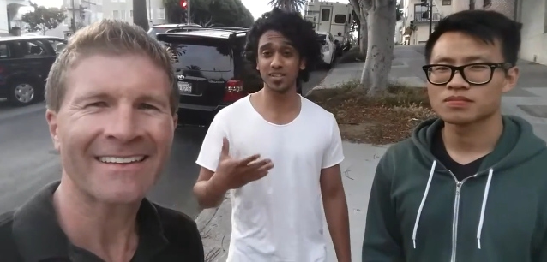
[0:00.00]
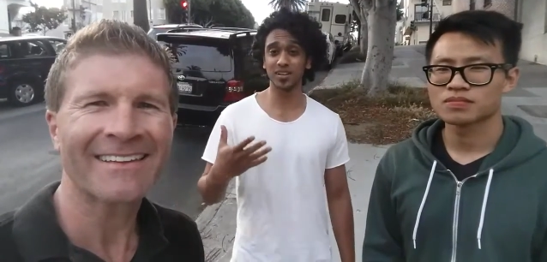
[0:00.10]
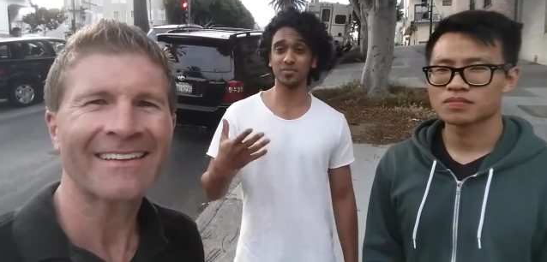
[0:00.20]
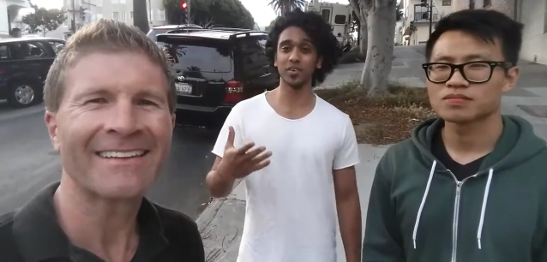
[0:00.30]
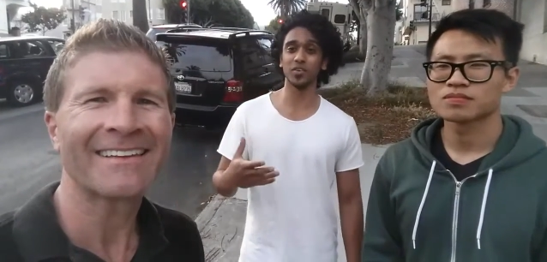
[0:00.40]

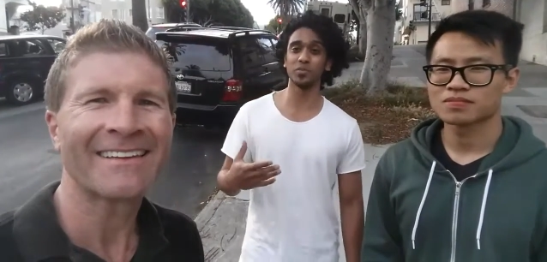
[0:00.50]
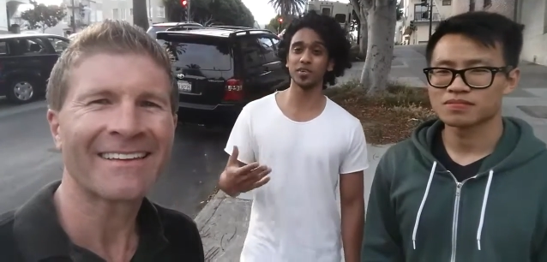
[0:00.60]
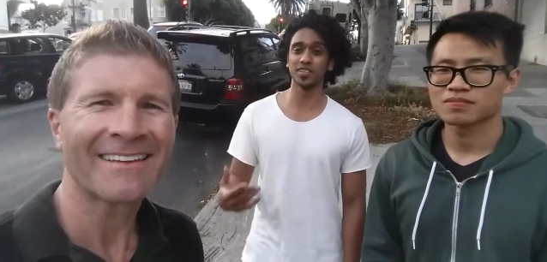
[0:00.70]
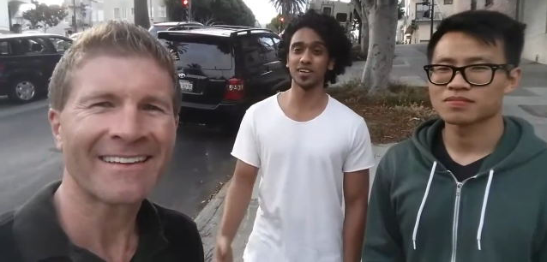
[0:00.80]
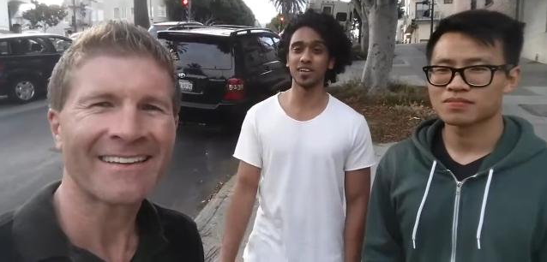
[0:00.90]
Speaker 1: yourself in your
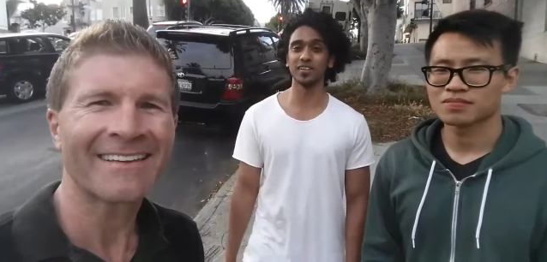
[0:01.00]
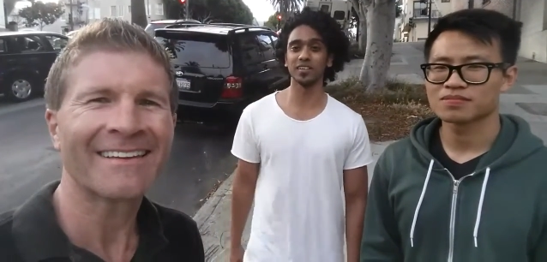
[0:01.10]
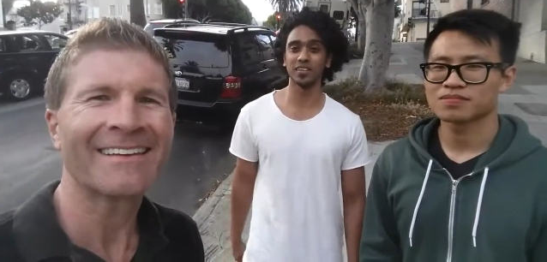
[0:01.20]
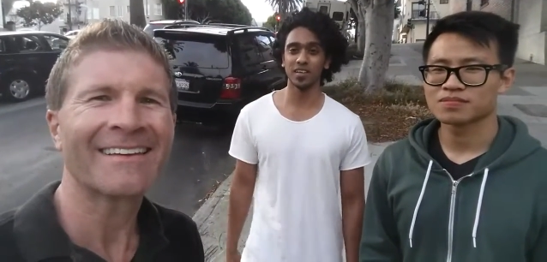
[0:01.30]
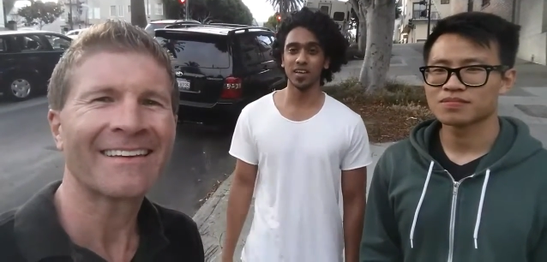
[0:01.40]

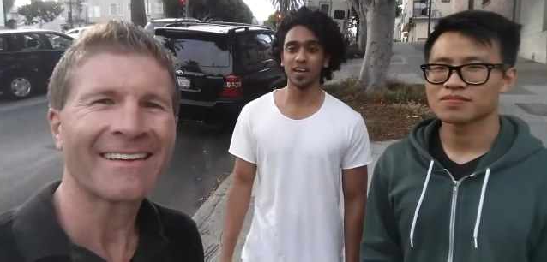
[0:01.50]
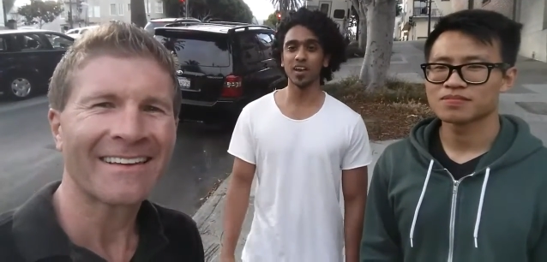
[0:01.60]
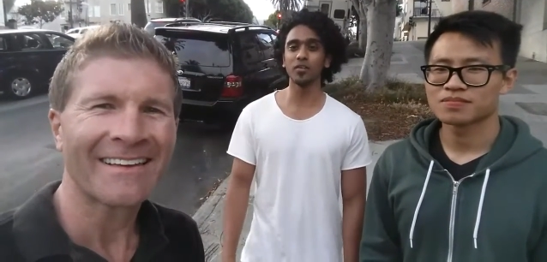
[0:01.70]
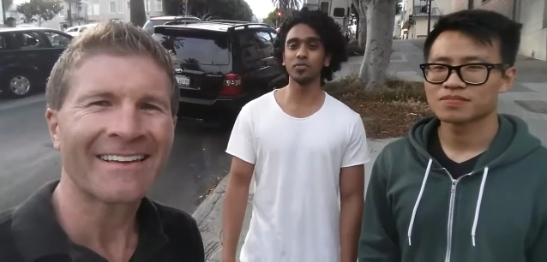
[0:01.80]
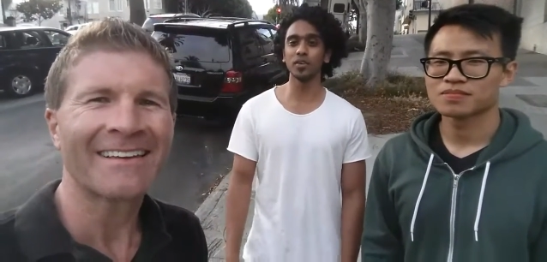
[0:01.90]
personality
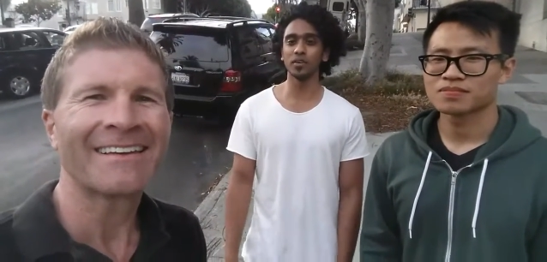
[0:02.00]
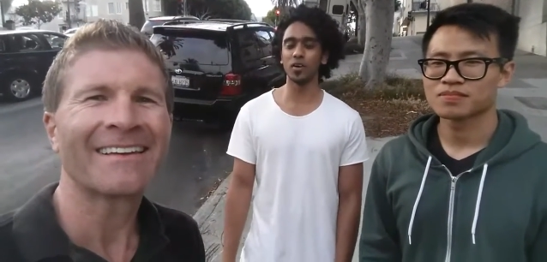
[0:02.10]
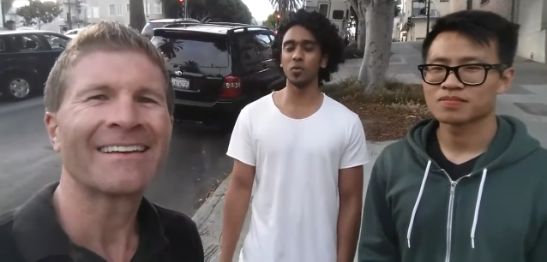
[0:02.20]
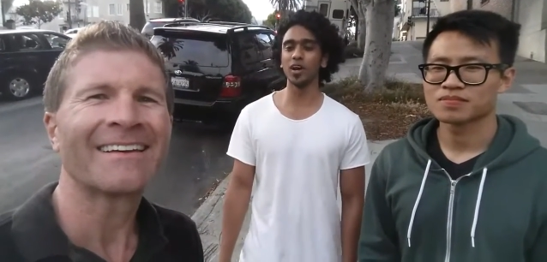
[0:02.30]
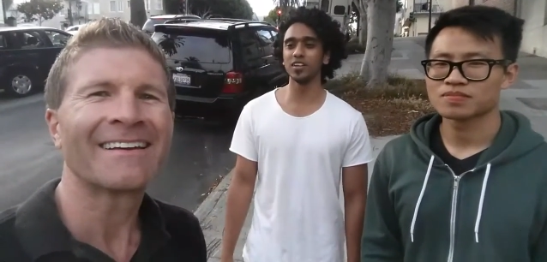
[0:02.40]
and after
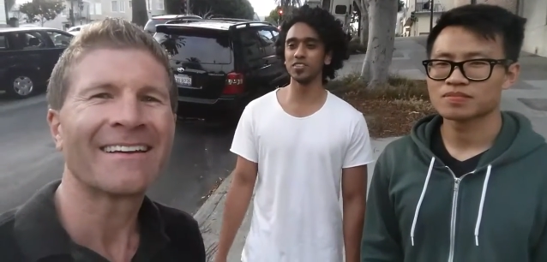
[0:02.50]
a while